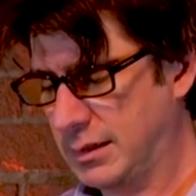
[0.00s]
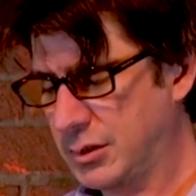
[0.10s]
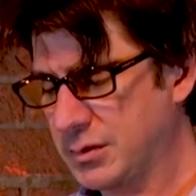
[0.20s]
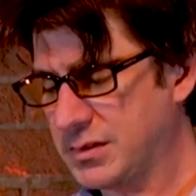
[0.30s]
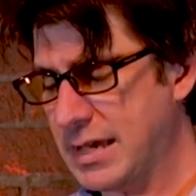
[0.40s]

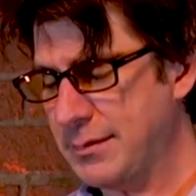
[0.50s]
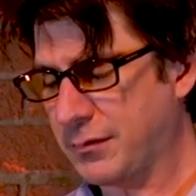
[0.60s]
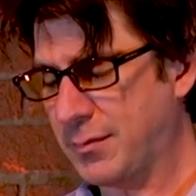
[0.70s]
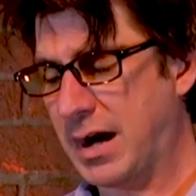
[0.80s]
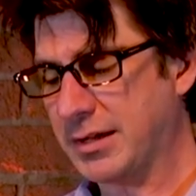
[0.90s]
to escape
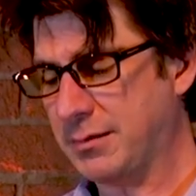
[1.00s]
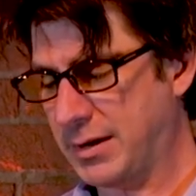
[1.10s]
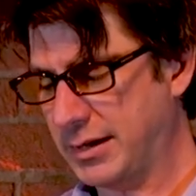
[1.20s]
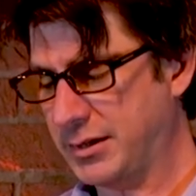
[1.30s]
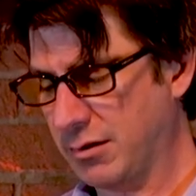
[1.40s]
from
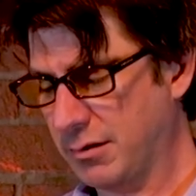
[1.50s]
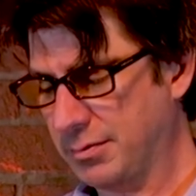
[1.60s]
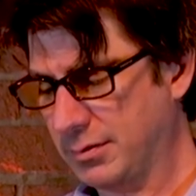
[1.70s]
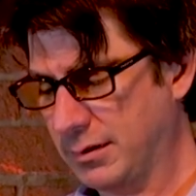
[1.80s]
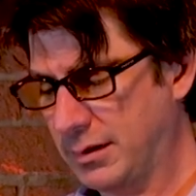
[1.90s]
occupied Europe
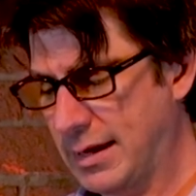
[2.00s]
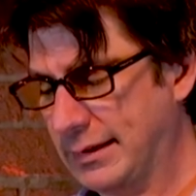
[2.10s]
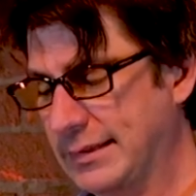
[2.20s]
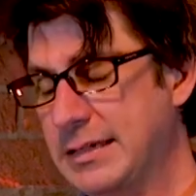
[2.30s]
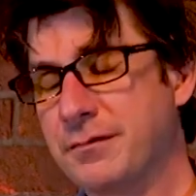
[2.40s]

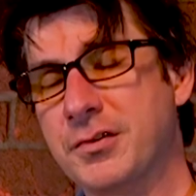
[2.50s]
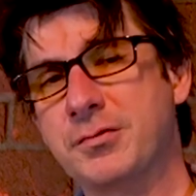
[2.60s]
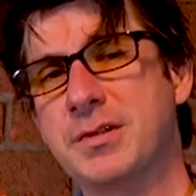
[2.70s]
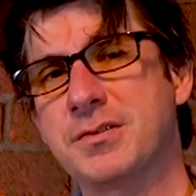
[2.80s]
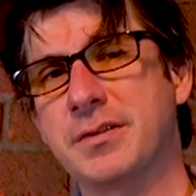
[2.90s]
and leave for
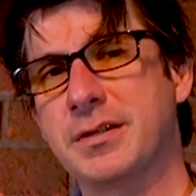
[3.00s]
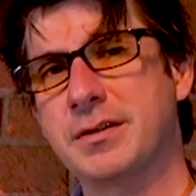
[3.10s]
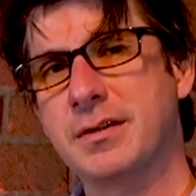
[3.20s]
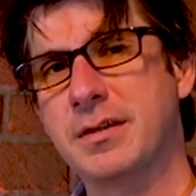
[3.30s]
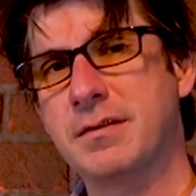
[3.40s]
Switzerland
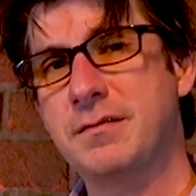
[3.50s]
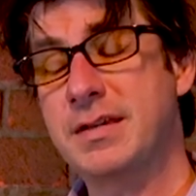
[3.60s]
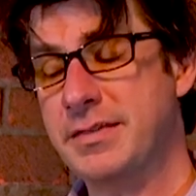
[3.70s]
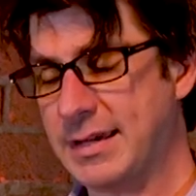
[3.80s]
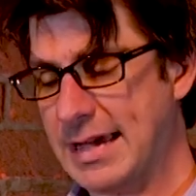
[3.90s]

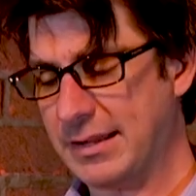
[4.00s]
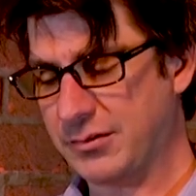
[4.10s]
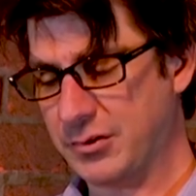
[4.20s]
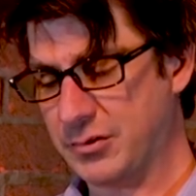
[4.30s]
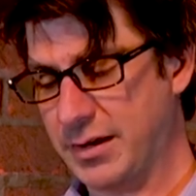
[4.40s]
via the
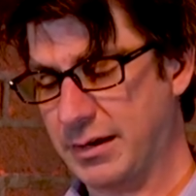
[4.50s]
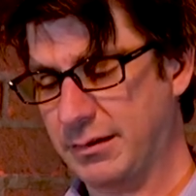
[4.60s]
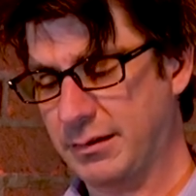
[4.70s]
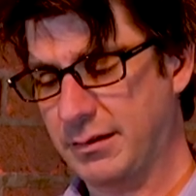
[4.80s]
Katzner train,